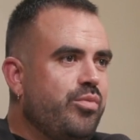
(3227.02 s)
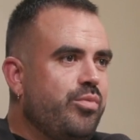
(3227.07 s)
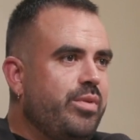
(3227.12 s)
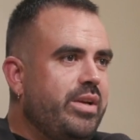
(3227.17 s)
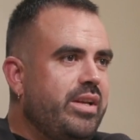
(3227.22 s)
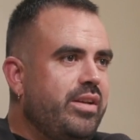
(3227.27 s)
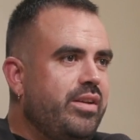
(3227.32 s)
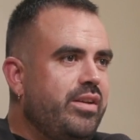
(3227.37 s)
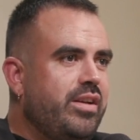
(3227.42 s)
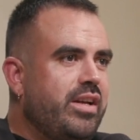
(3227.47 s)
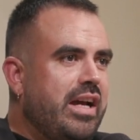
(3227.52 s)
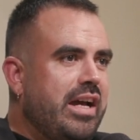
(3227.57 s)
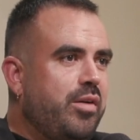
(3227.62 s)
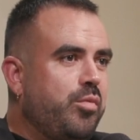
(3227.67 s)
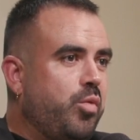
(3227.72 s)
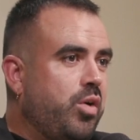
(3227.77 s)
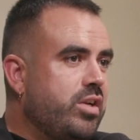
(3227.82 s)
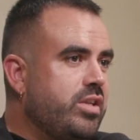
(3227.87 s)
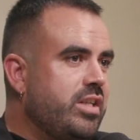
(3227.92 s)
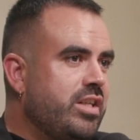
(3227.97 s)
We
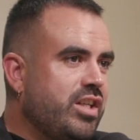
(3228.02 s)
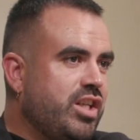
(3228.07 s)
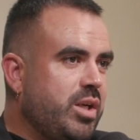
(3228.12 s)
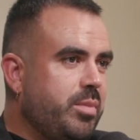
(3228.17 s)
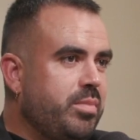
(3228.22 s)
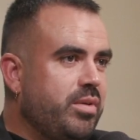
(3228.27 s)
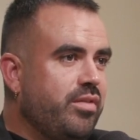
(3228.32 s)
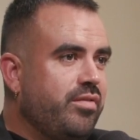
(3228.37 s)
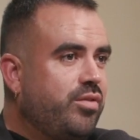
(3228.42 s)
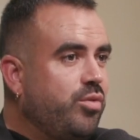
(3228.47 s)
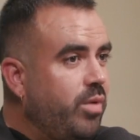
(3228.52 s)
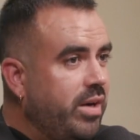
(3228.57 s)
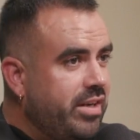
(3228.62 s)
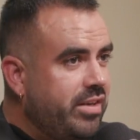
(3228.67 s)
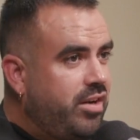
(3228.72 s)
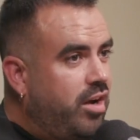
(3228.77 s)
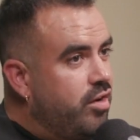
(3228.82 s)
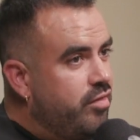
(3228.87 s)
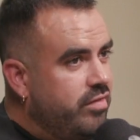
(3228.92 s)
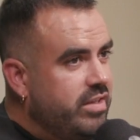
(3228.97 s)
worked on a couple of
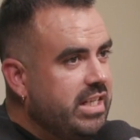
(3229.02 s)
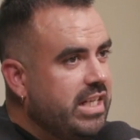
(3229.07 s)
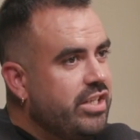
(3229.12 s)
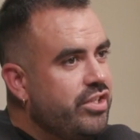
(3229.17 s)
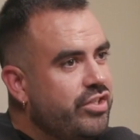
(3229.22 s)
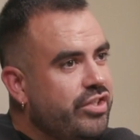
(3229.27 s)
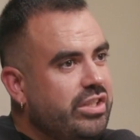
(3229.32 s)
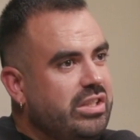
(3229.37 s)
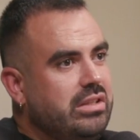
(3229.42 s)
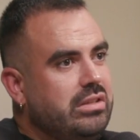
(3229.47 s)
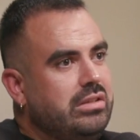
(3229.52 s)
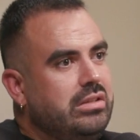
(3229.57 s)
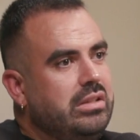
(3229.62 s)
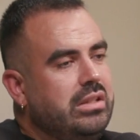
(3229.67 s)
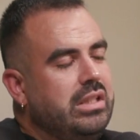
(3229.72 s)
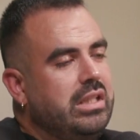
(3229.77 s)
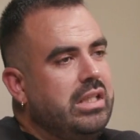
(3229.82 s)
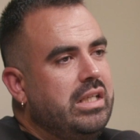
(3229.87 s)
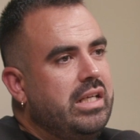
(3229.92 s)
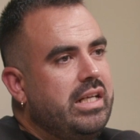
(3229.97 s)
quite confidential
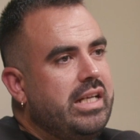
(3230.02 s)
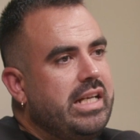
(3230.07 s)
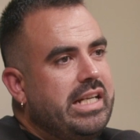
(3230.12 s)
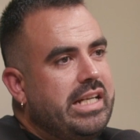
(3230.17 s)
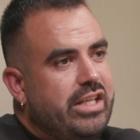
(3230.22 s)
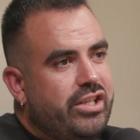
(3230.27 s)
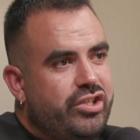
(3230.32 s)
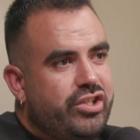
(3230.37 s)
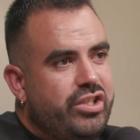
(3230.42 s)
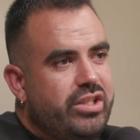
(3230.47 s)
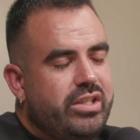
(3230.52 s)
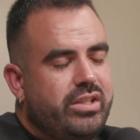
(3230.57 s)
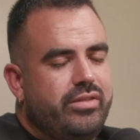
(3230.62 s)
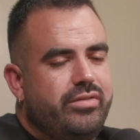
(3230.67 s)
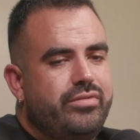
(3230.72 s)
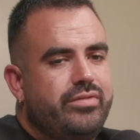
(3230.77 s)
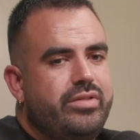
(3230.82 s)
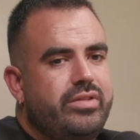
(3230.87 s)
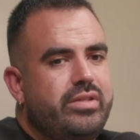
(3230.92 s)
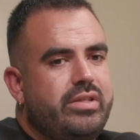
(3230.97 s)

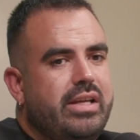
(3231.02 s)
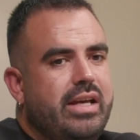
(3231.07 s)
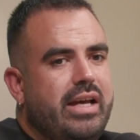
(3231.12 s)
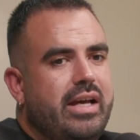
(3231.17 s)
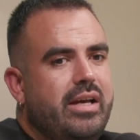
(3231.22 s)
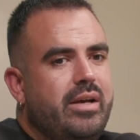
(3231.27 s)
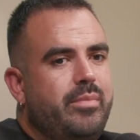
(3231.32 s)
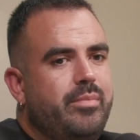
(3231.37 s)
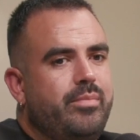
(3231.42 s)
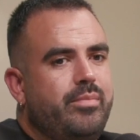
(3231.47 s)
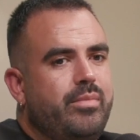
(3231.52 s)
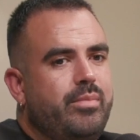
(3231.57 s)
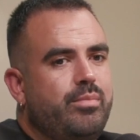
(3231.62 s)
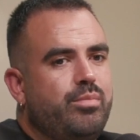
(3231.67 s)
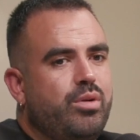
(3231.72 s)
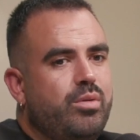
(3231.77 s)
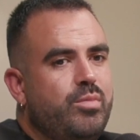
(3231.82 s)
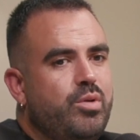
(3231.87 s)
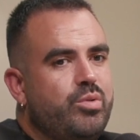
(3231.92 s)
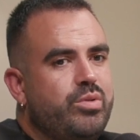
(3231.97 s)
initiatives
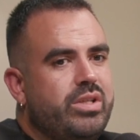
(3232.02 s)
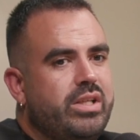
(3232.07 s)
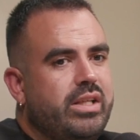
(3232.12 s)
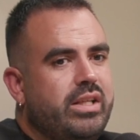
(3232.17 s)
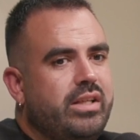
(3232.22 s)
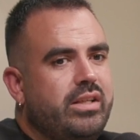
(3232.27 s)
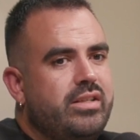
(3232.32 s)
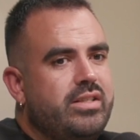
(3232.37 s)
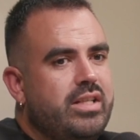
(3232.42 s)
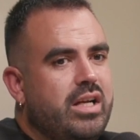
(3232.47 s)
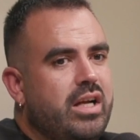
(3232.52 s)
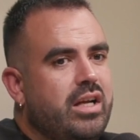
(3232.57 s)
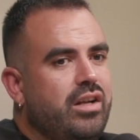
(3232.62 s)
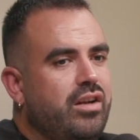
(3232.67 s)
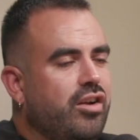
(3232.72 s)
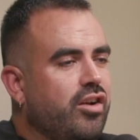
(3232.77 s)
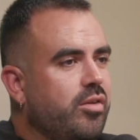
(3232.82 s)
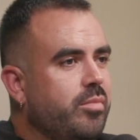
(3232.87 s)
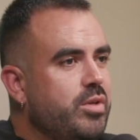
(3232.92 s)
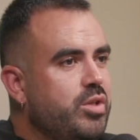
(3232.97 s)
promoting
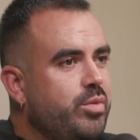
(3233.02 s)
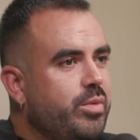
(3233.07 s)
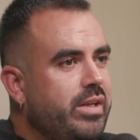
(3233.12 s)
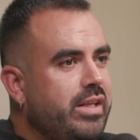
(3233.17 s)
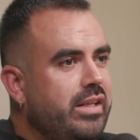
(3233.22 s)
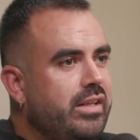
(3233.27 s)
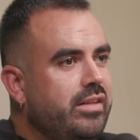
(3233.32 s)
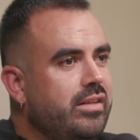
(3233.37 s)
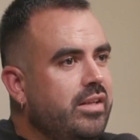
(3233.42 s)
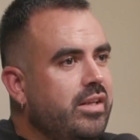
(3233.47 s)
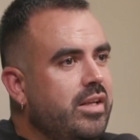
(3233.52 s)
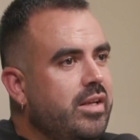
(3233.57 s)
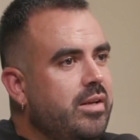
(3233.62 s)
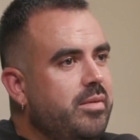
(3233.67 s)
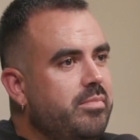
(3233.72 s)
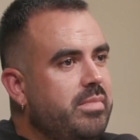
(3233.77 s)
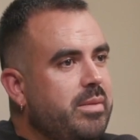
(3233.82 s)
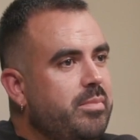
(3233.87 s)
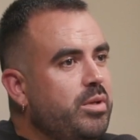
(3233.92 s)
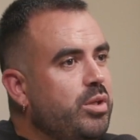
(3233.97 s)
dialogue between
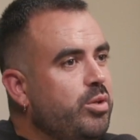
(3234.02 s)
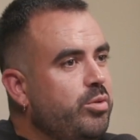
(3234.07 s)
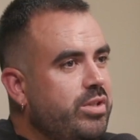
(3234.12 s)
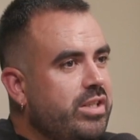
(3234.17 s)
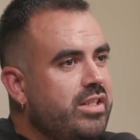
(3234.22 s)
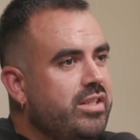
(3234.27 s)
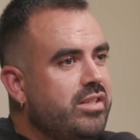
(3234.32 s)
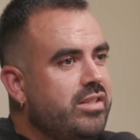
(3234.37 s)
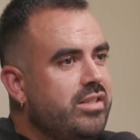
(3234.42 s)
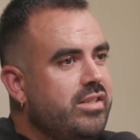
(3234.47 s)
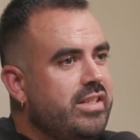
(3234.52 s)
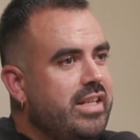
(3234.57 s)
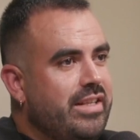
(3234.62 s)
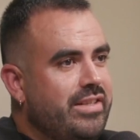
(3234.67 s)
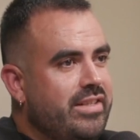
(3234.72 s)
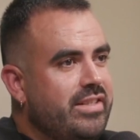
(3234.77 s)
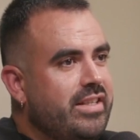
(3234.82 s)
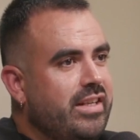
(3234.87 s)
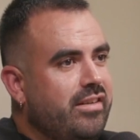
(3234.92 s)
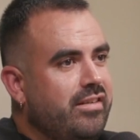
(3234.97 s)
people who didn't
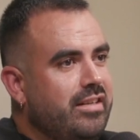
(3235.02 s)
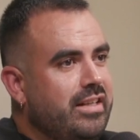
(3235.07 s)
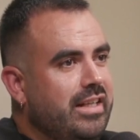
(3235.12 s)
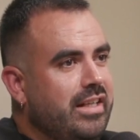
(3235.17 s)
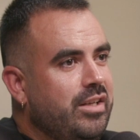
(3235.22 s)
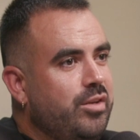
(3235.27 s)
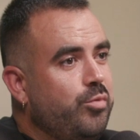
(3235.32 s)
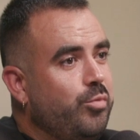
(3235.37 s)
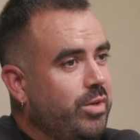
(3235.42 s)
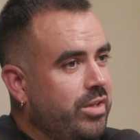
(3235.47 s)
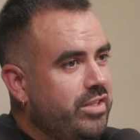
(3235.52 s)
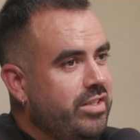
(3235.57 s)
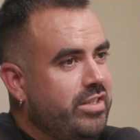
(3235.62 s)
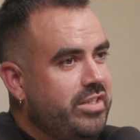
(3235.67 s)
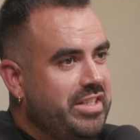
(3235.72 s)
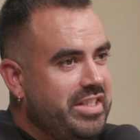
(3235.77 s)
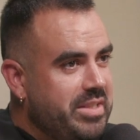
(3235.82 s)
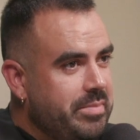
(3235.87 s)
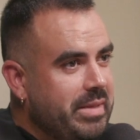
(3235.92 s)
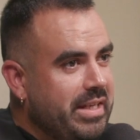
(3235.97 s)
necessarily want
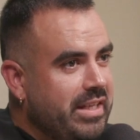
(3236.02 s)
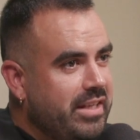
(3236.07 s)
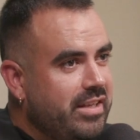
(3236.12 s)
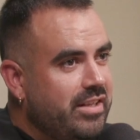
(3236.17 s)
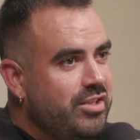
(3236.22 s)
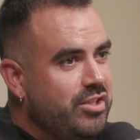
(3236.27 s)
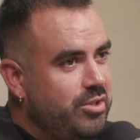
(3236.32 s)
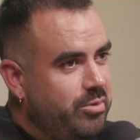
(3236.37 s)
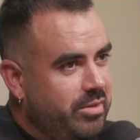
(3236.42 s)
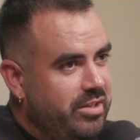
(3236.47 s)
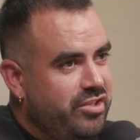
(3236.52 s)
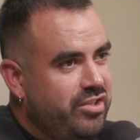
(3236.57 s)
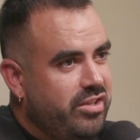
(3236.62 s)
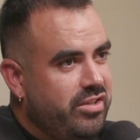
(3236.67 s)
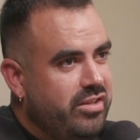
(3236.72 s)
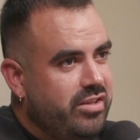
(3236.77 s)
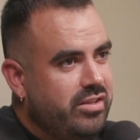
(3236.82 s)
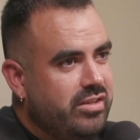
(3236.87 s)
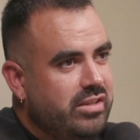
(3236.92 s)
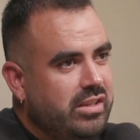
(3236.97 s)
to speak to each
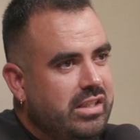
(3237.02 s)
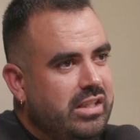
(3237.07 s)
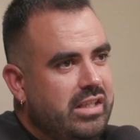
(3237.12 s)
other.